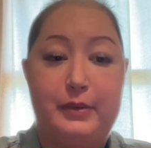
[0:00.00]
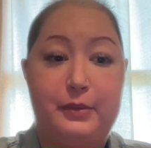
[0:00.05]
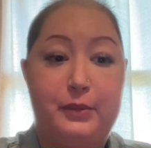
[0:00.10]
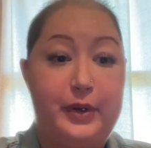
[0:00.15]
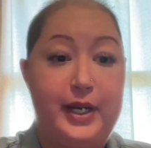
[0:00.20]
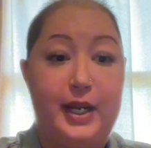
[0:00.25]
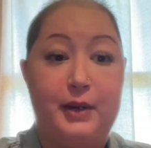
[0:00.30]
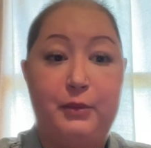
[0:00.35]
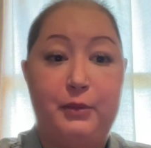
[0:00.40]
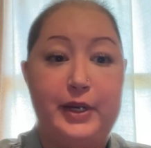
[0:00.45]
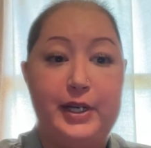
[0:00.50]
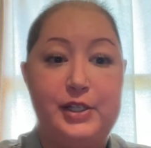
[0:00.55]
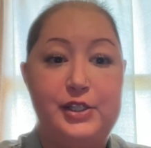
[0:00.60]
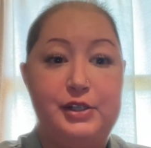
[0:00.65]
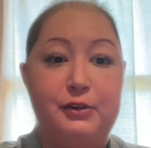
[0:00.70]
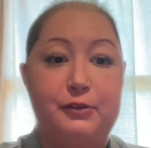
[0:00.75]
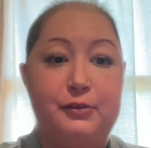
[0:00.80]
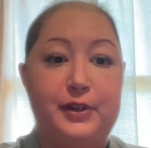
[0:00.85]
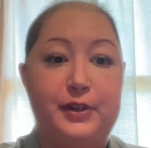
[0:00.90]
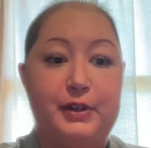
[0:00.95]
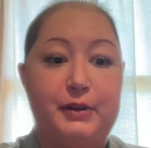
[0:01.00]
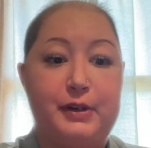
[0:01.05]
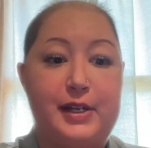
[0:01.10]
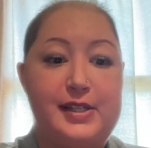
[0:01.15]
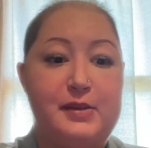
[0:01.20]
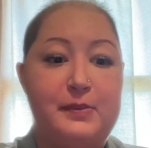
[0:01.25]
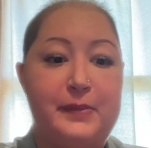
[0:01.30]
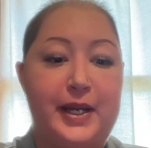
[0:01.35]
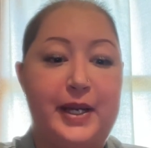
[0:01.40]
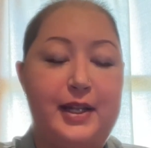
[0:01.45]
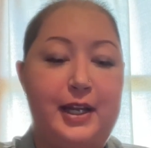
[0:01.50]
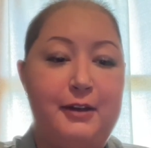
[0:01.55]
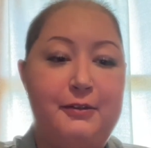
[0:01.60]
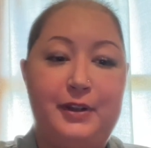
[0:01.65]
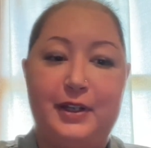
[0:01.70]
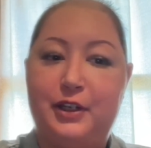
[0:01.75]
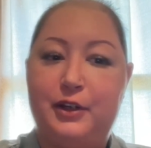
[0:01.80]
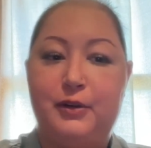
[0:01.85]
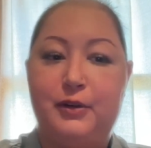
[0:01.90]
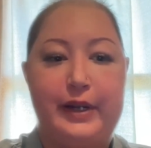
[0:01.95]
what I want to do for the rest of my life,
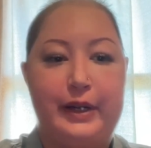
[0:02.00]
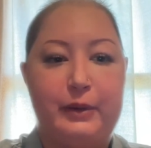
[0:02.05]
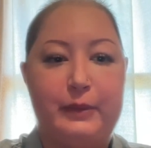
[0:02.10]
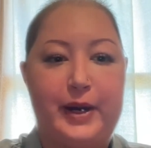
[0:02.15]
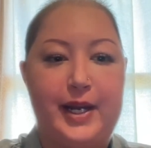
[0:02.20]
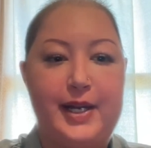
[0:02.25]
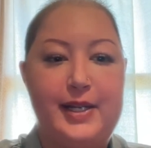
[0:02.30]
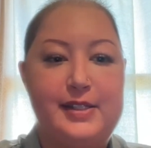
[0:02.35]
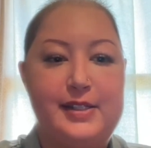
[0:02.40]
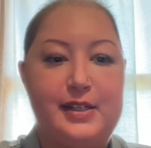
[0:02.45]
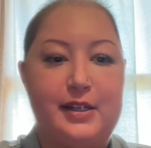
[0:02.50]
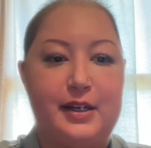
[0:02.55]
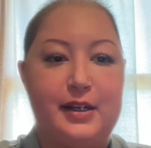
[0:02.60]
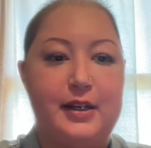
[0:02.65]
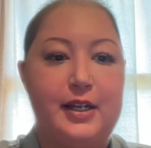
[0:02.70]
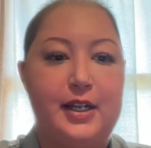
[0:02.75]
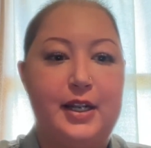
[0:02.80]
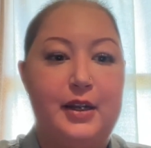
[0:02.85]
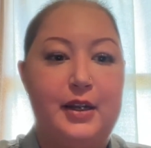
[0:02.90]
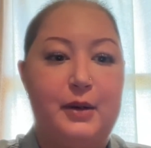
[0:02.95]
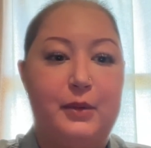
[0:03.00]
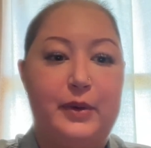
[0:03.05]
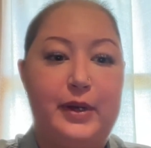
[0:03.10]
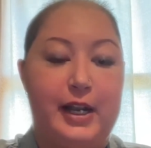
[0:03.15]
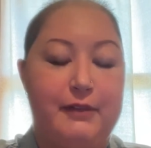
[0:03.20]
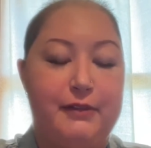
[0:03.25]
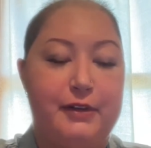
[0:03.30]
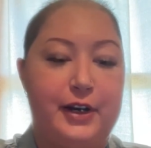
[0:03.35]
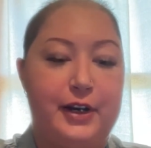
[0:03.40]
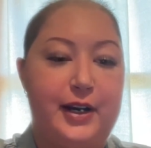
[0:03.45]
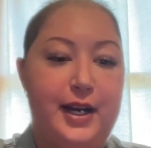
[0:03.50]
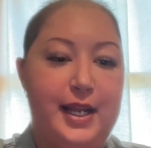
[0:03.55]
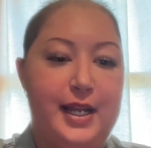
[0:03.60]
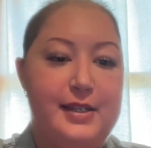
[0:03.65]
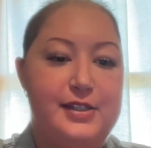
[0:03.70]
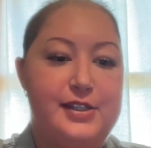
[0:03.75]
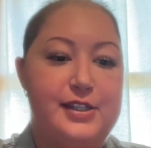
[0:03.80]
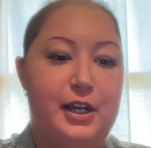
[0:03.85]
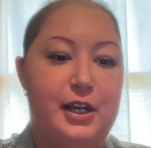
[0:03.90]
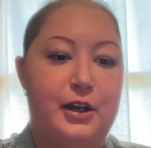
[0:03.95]
like career wise or whatever.
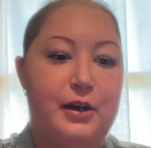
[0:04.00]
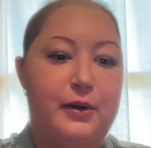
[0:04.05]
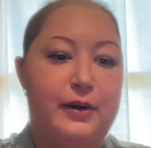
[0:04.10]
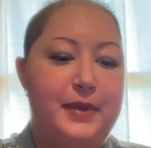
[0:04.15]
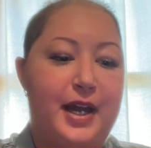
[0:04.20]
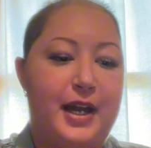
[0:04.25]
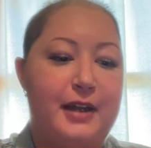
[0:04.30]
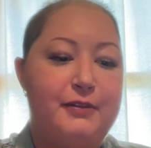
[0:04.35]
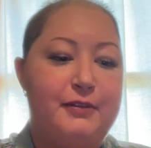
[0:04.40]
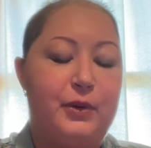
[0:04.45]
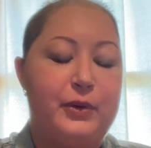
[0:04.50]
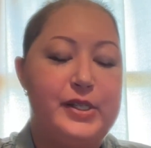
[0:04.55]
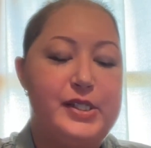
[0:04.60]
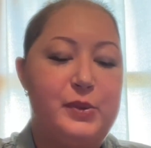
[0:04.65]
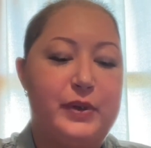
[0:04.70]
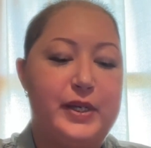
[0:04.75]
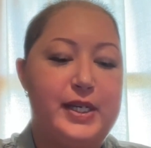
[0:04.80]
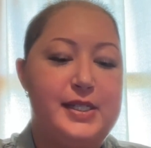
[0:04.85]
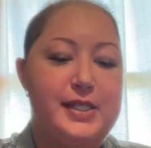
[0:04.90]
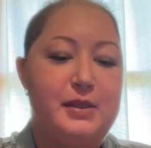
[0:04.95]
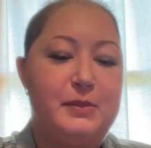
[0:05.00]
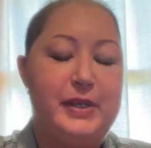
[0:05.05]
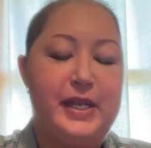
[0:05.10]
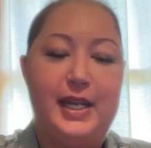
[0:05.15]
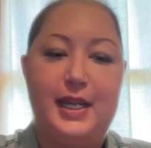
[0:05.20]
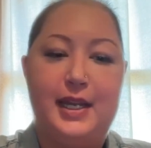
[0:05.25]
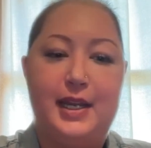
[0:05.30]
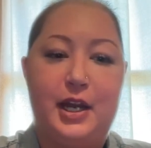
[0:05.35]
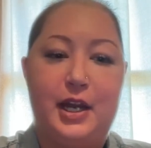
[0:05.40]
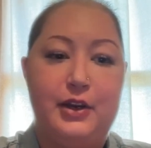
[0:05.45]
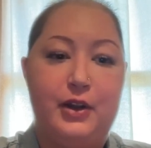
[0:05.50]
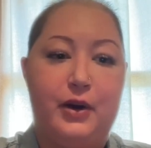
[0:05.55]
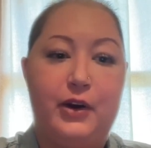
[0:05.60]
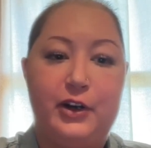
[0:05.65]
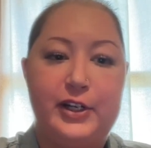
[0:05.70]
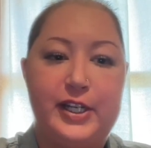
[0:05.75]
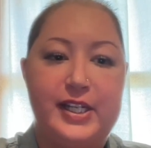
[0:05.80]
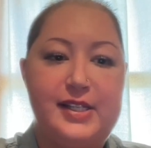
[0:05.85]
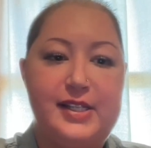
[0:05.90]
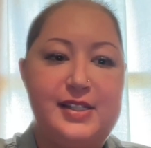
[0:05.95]
And so I've always wanted to be an
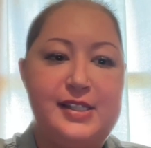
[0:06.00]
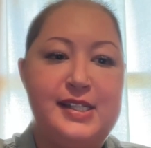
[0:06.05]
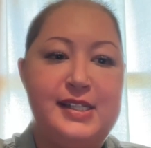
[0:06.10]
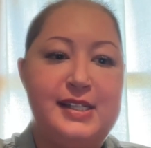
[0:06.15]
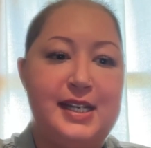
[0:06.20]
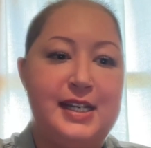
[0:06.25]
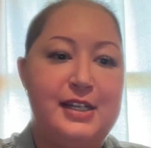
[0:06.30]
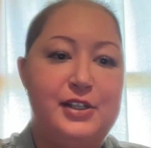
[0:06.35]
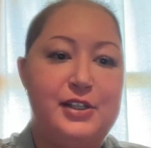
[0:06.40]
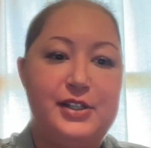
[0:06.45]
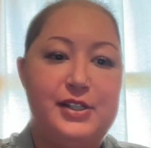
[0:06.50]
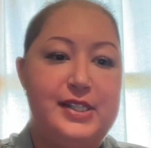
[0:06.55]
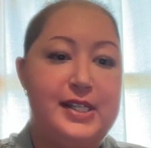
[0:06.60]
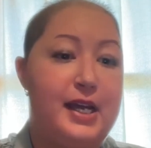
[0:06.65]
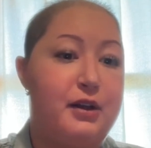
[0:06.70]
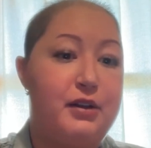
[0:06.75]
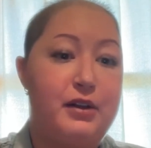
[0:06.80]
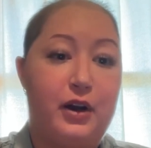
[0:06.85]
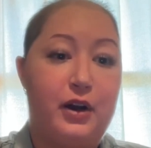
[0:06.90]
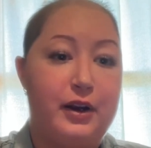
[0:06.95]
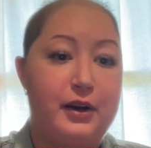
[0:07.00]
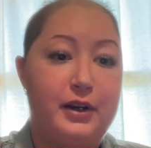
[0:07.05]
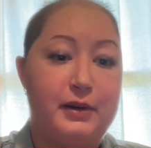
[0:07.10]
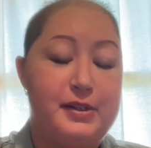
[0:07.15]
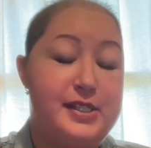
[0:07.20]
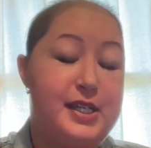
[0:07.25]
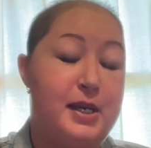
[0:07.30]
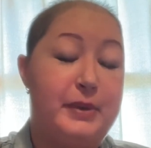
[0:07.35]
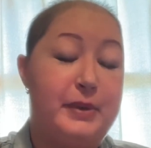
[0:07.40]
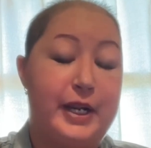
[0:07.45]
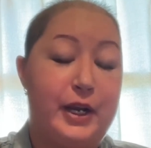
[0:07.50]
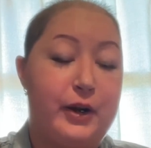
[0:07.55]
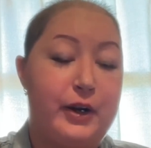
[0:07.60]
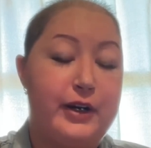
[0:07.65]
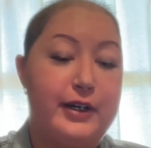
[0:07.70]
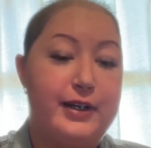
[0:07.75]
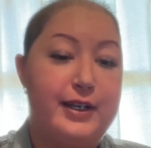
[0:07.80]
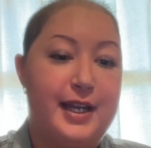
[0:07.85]
artist and just sell my art.